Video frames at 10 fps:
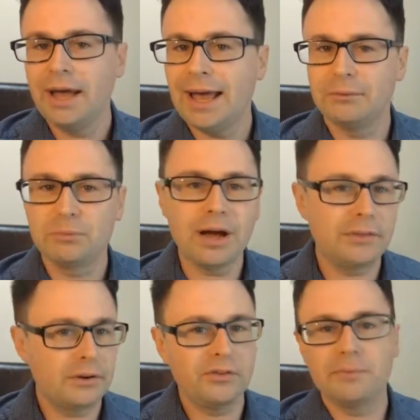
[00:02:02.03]
and
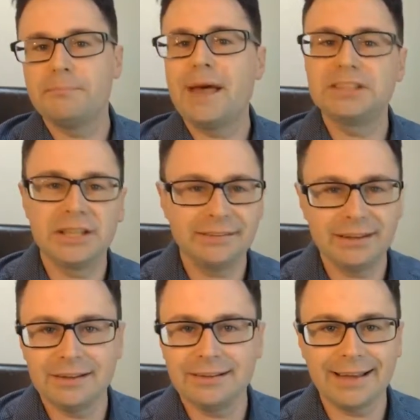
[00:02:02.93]
rather as some magic
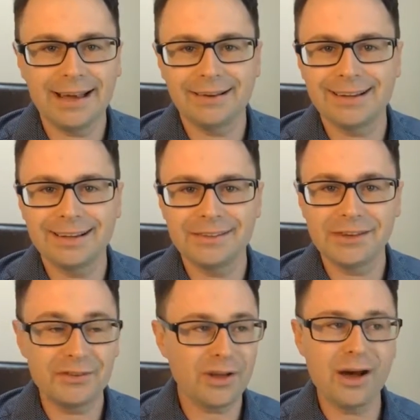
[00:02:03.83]
thing that the calculator
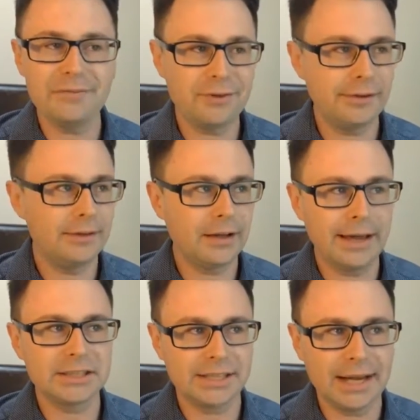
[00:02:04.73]
does. I find that I
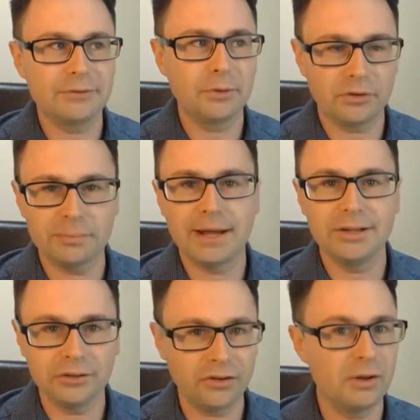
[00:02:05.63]
actually have to explain
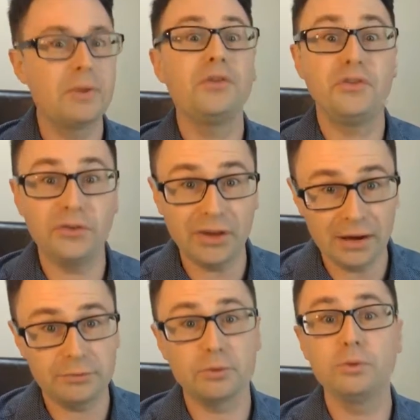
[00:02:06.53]
it to them
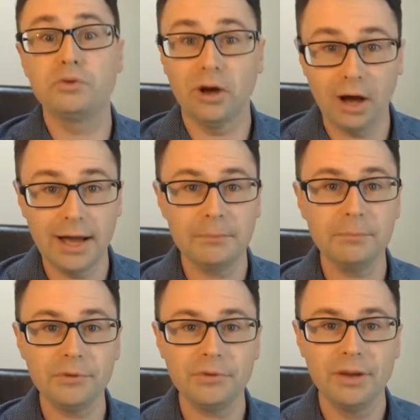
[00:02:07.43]
several
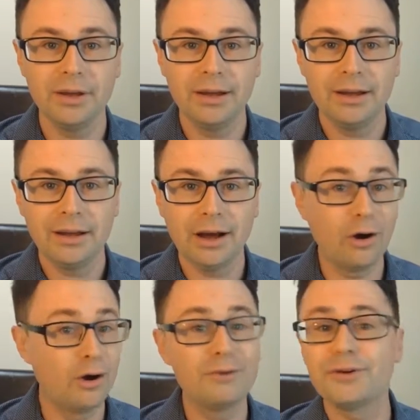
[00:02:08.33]
times
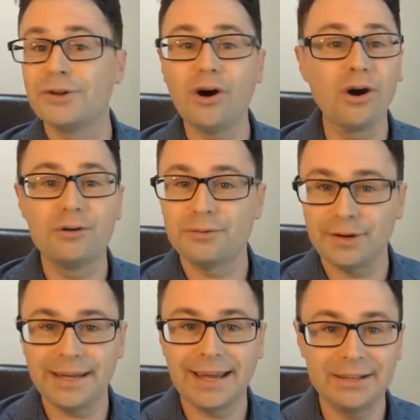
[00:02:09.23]
over and over
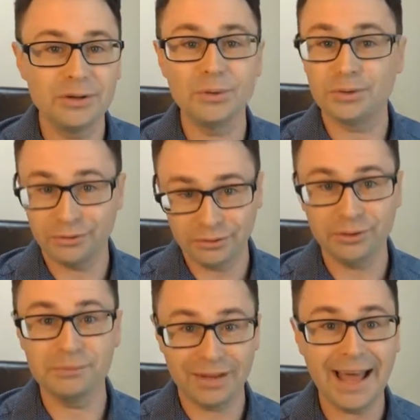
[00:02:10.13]
again in order for
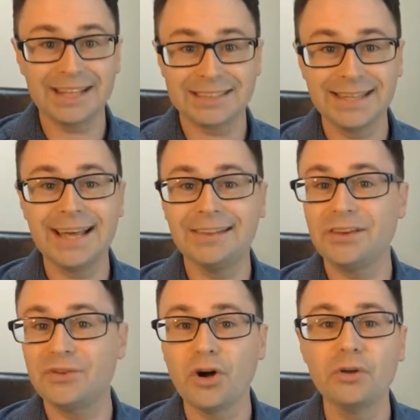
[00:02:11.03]
them to actually get
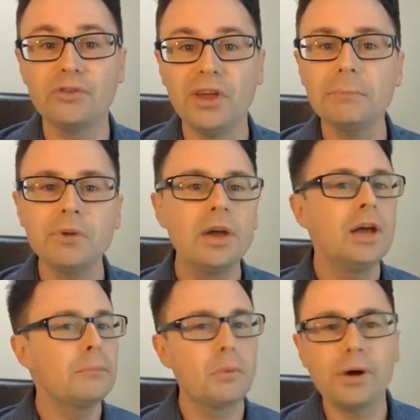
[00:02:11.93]
this concept.
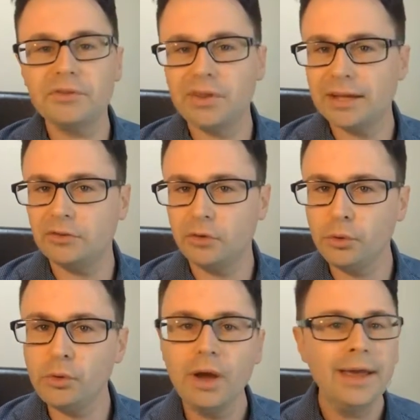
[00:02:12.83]
But once they
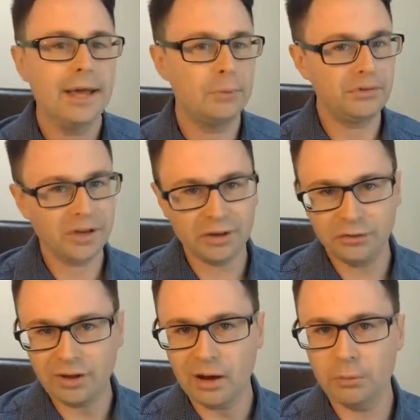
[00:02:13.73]
do, and once they can
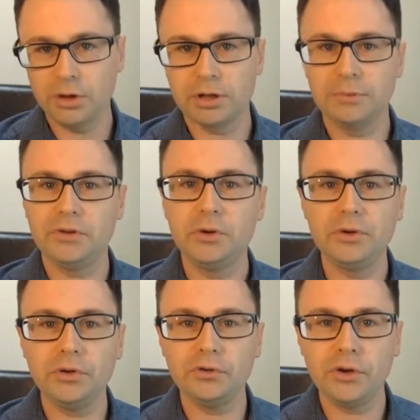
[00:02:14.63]
start working with
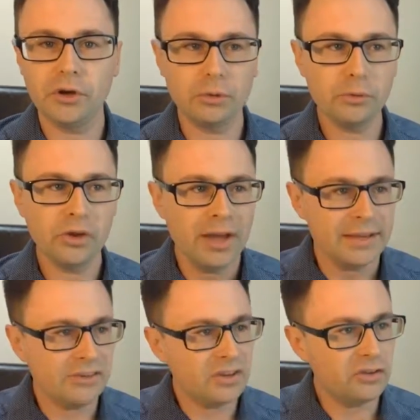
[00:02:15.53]
unit circles,
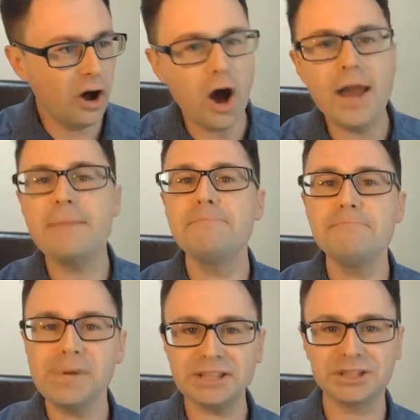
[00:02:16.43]
this entire
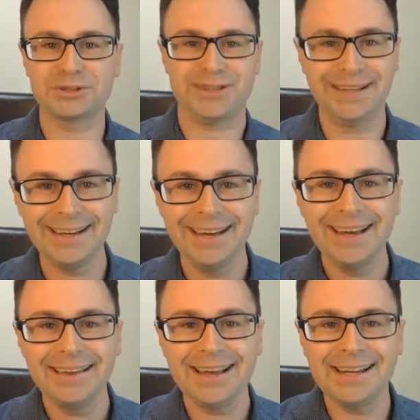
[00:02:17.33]
mystery
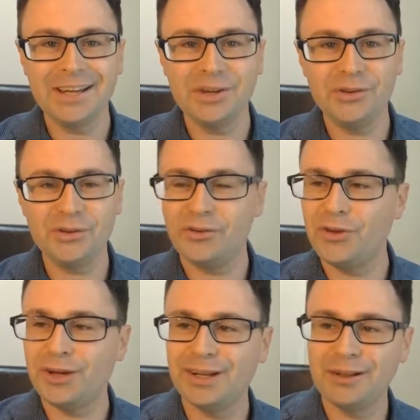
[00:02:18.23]
that is
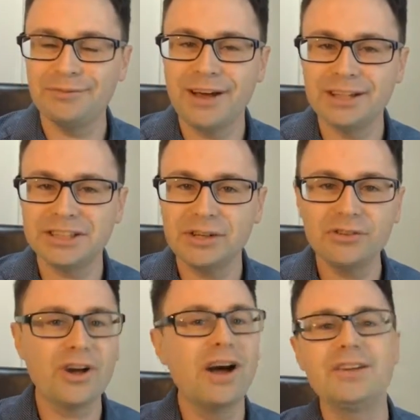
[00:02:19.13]
circular functions
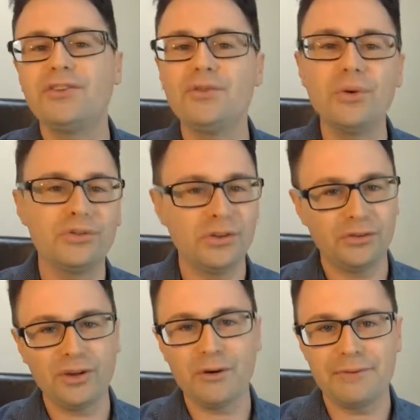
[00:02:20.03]
kind of sorts
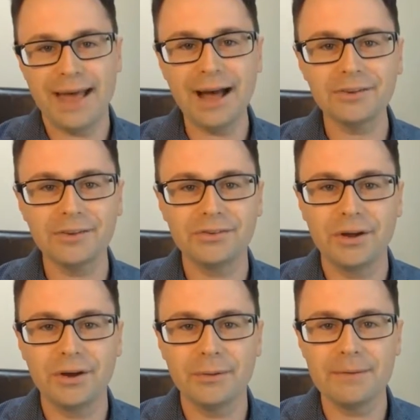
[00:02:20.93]
itself out.
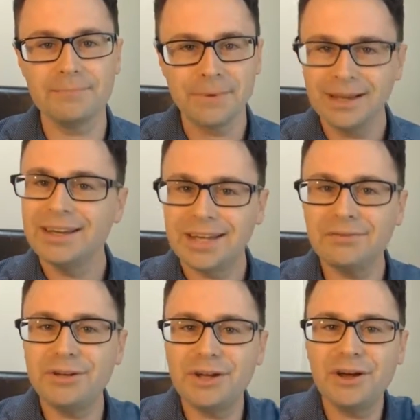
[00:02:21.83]
So give
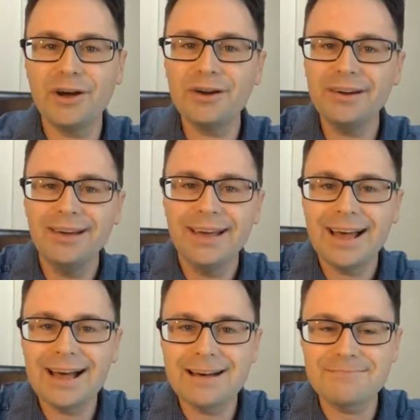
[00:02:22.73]
it a go.
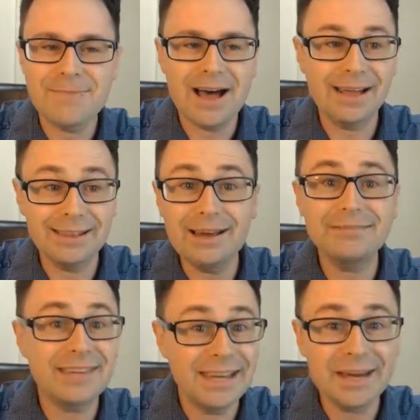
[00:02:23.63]
I'd love
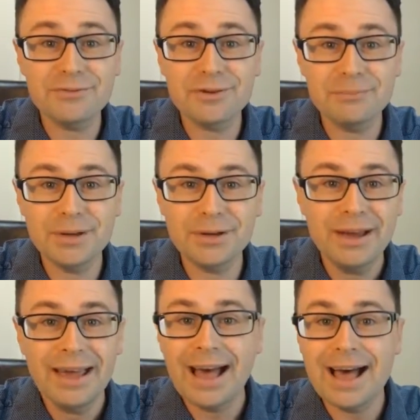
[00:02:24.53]
to hear from you.
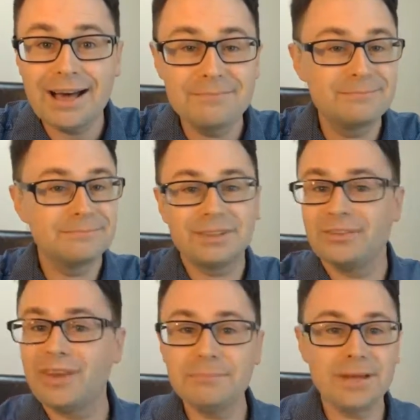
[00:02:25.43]

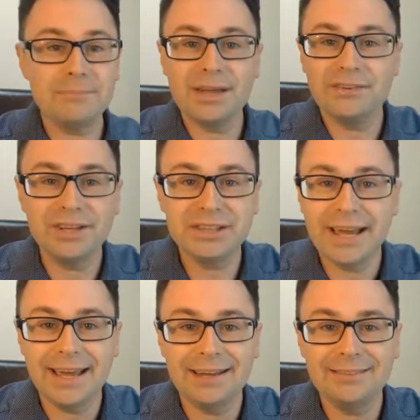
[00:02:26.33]
Send me a message
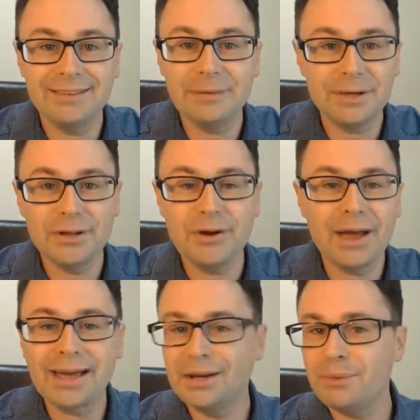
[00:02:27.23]
and let me know
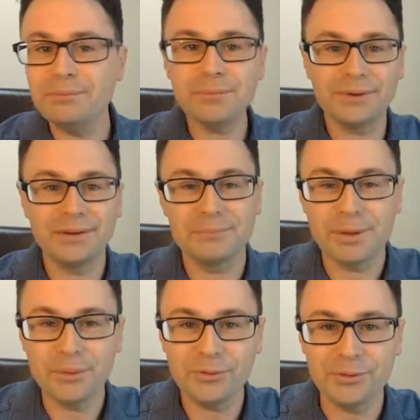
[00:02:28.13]
how you went with it. It'd be
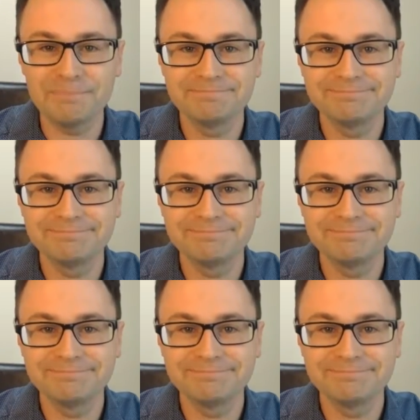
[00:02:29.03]
awesome.